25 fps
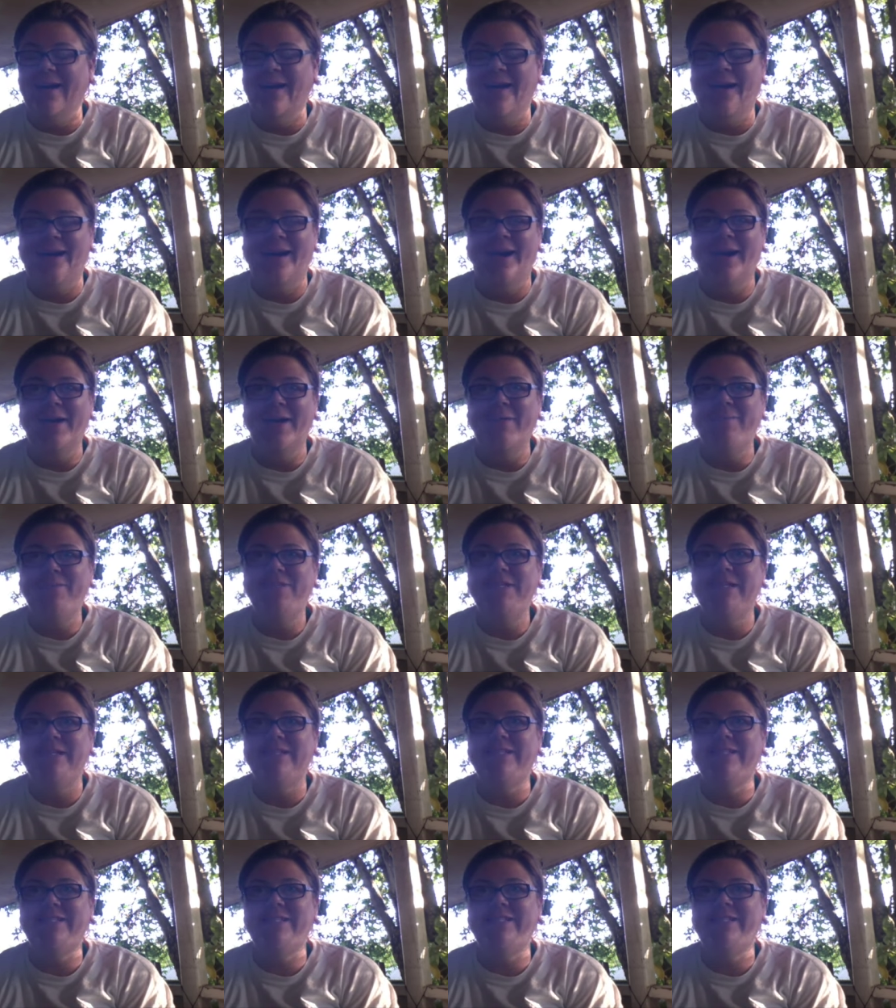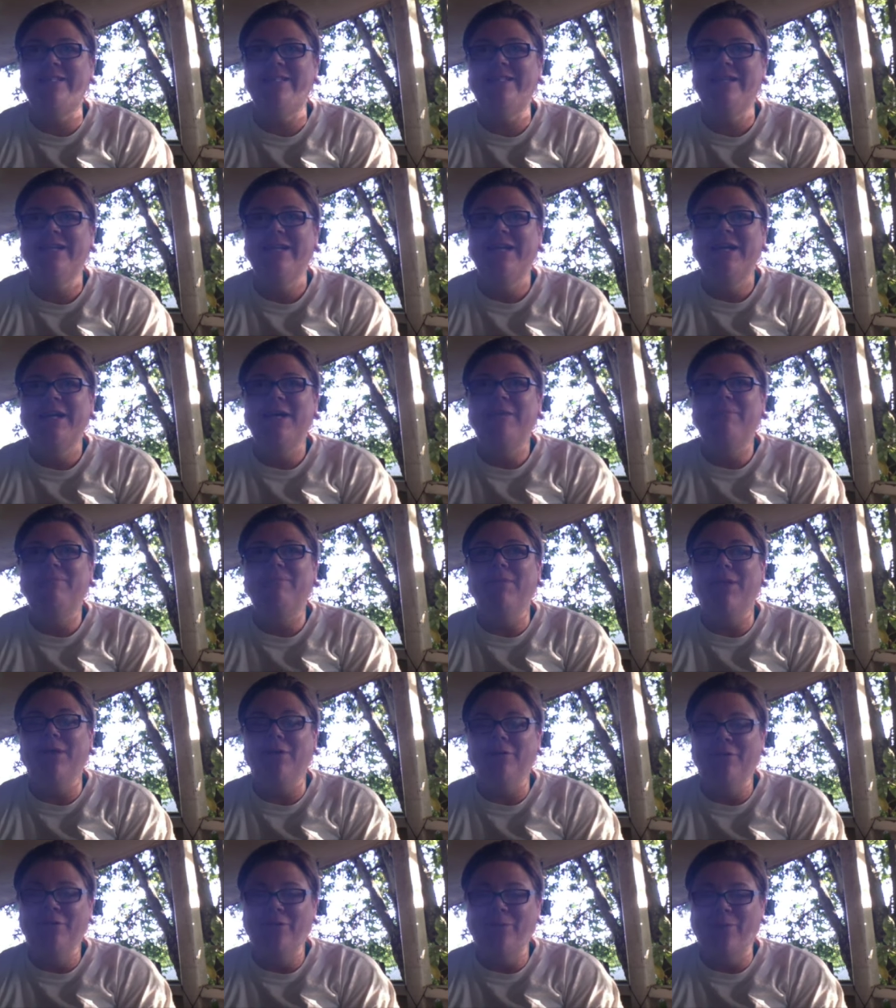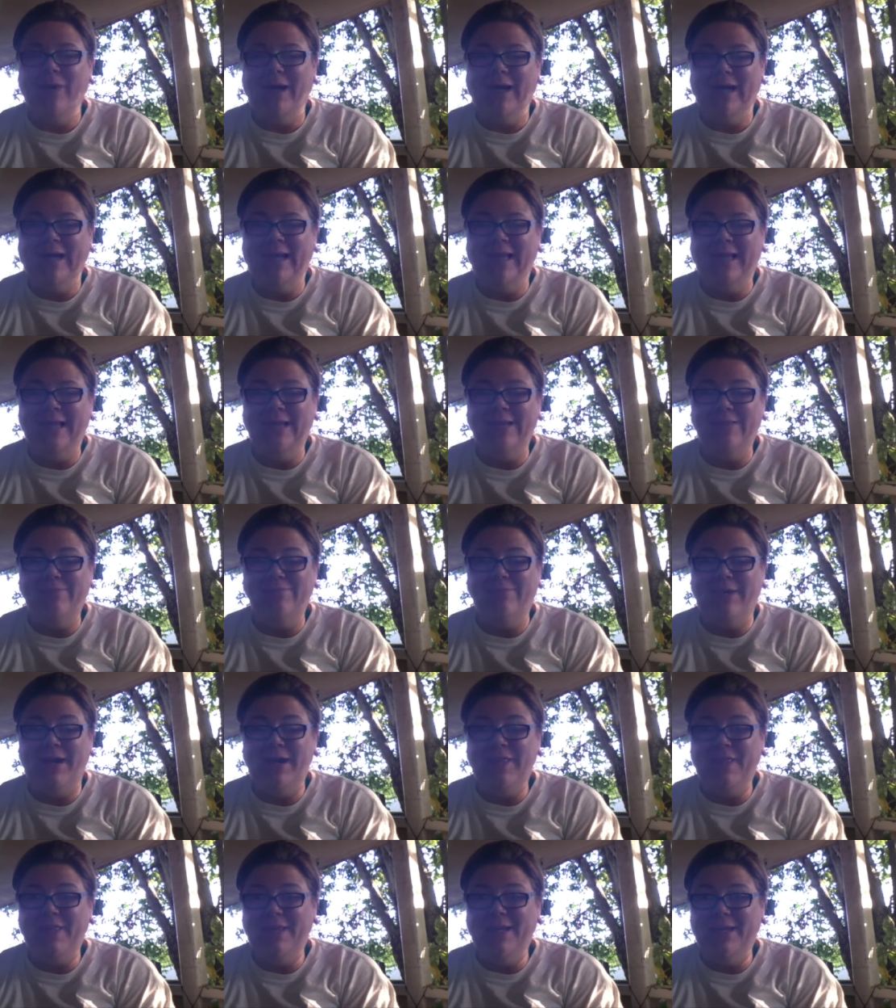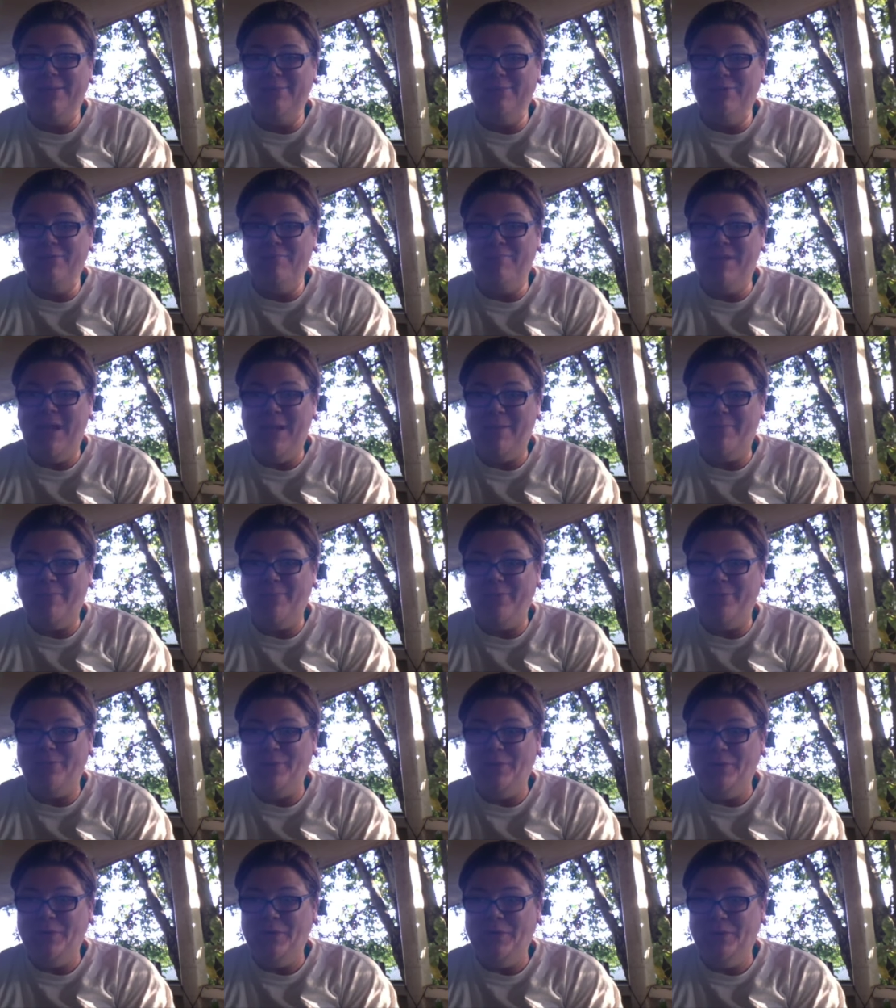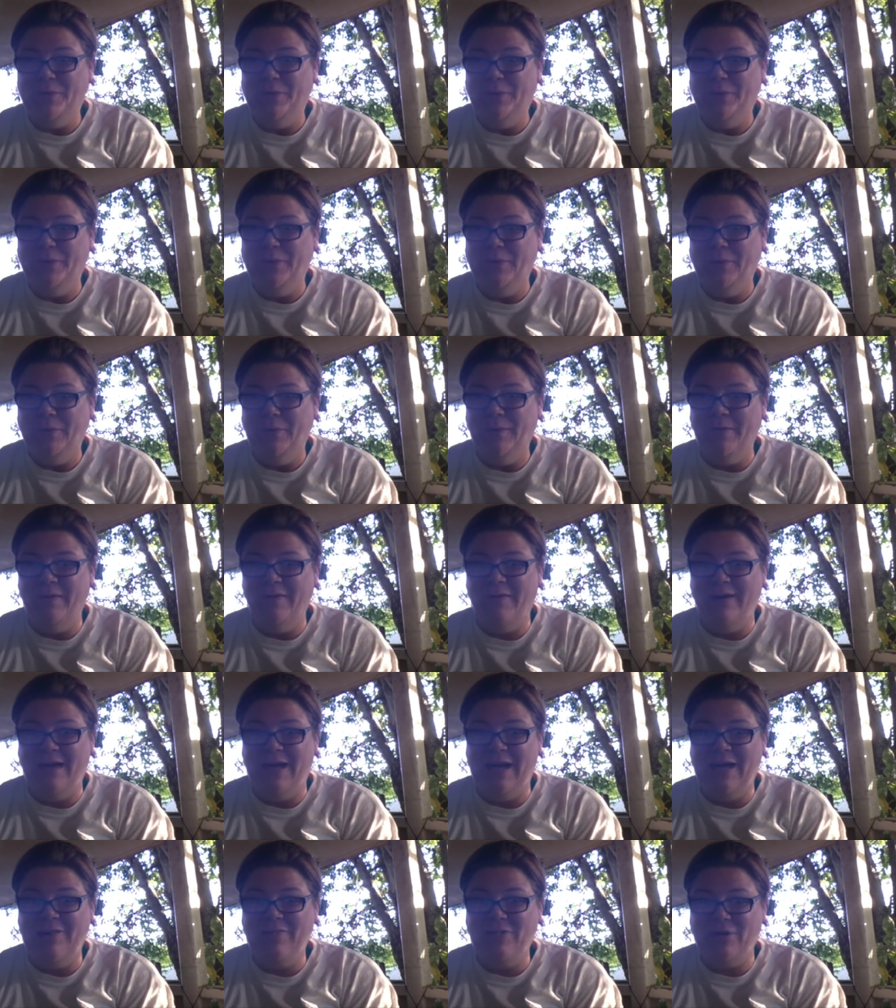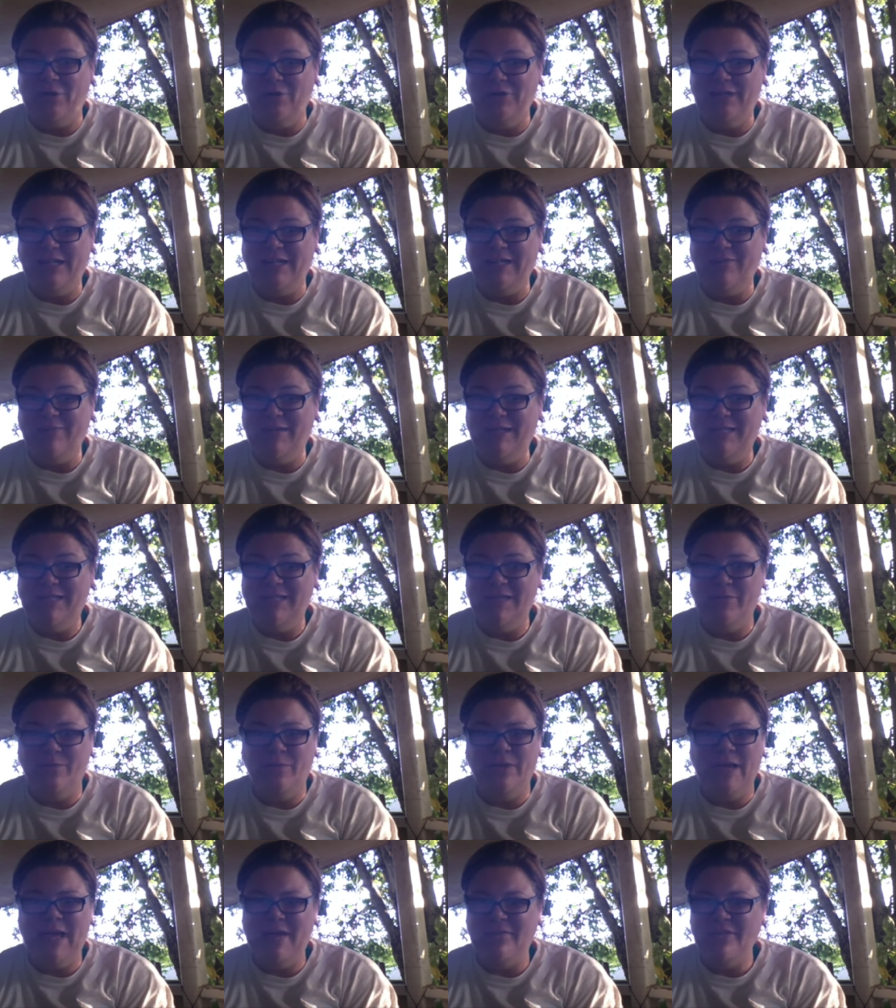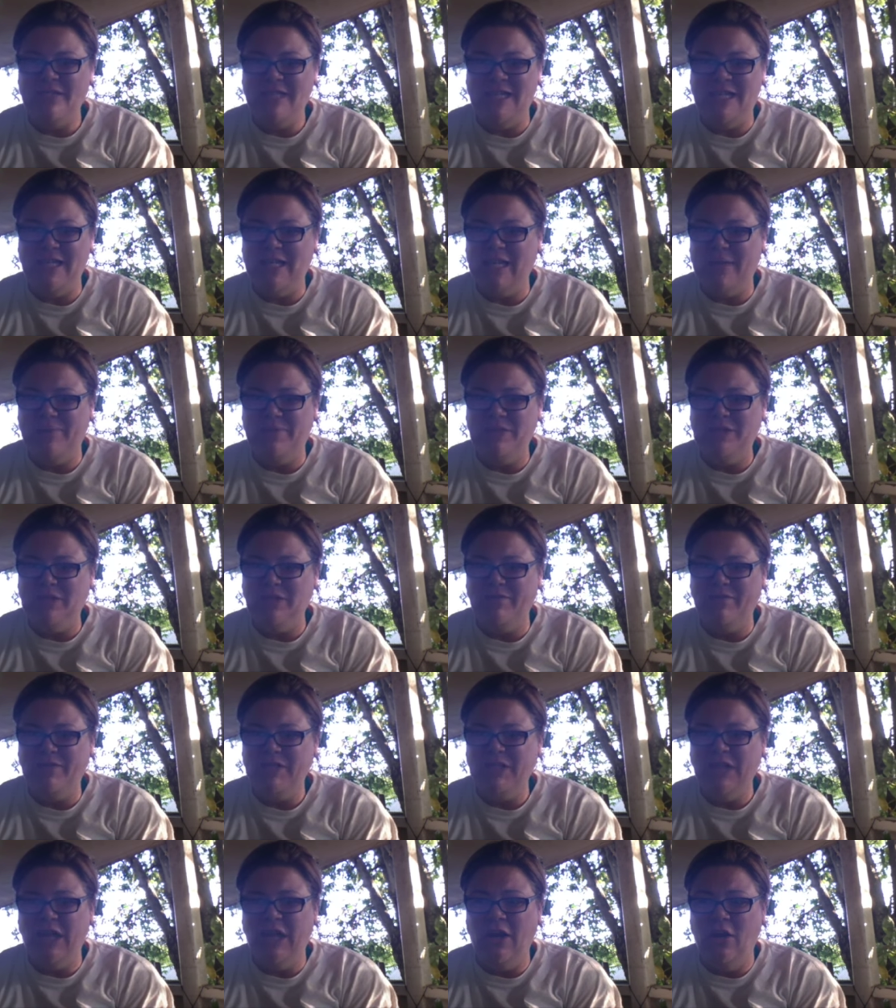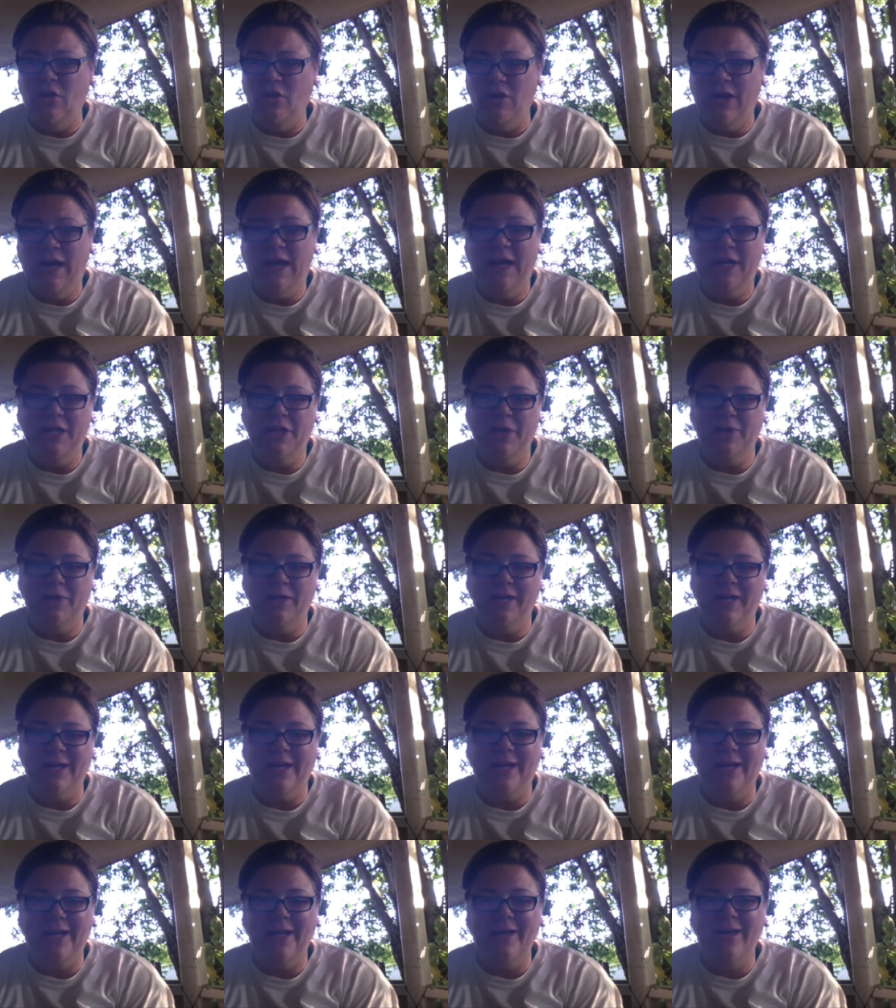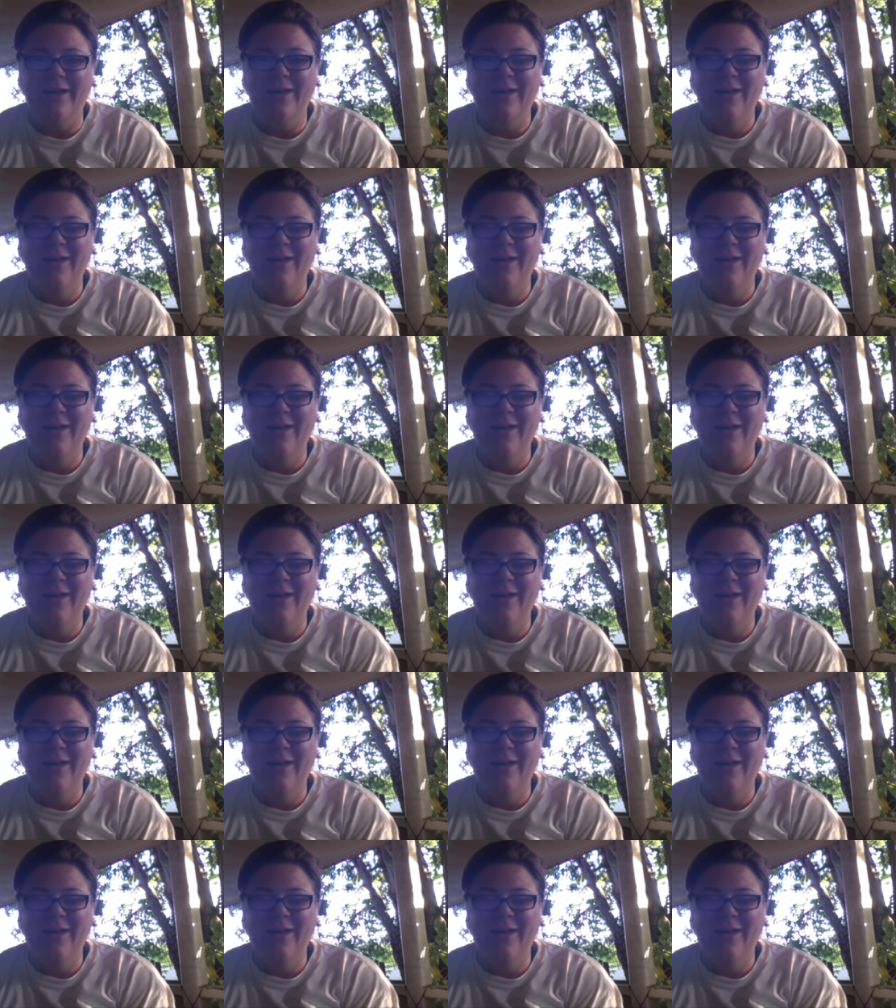I am just blown away by the number of people who have contacted me and said, We haven't seen an episode for so long, are you okay?